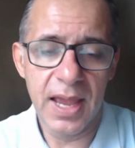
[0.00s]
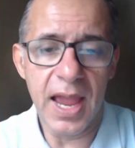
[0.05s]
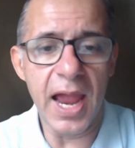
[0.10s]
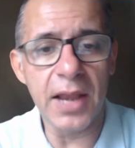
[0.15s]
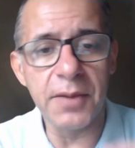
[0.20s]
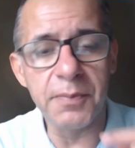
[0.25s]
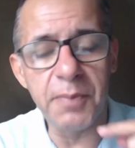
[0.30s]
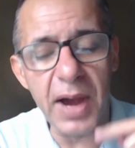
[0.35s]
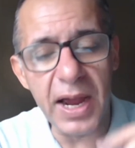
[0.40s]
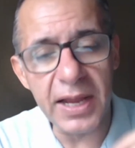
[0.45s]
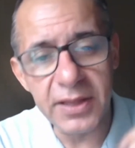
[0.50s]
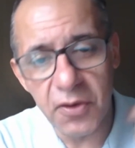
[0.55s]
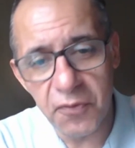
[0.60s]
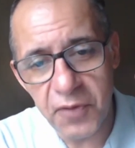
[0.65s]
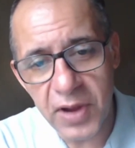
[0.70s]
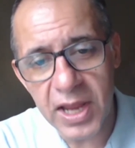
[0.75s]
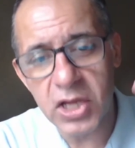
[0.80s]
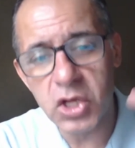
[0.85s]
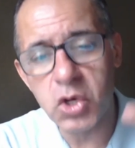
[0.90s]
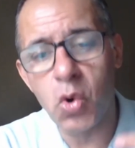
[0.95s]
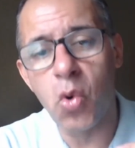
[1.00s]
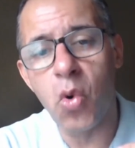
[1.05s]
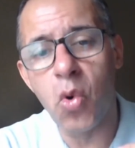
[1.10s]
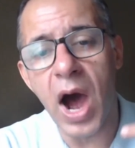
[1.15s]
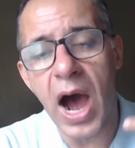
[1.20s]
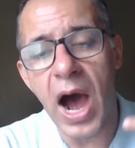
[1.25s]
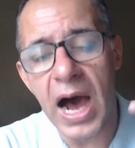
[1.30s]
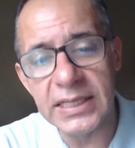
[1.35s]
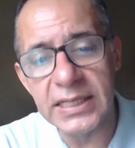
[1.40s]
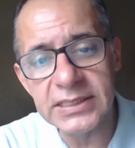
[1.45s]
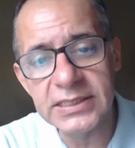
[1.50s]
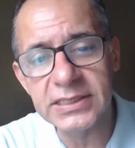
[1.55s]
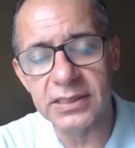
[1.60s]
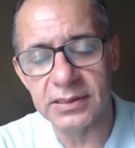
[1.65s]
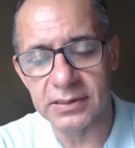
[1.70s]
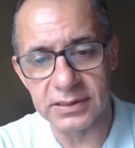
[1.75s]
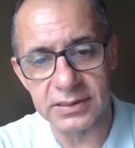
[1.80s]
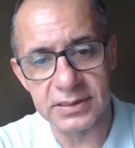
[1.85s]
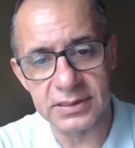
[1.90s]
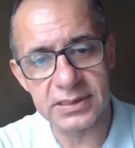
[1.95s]
And by the way, you
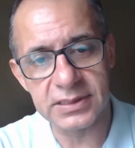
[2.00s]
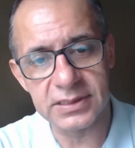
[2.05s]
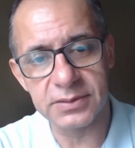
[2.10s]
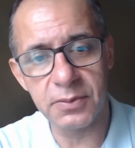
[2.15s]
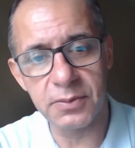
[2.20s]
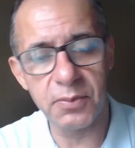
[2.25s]
answers,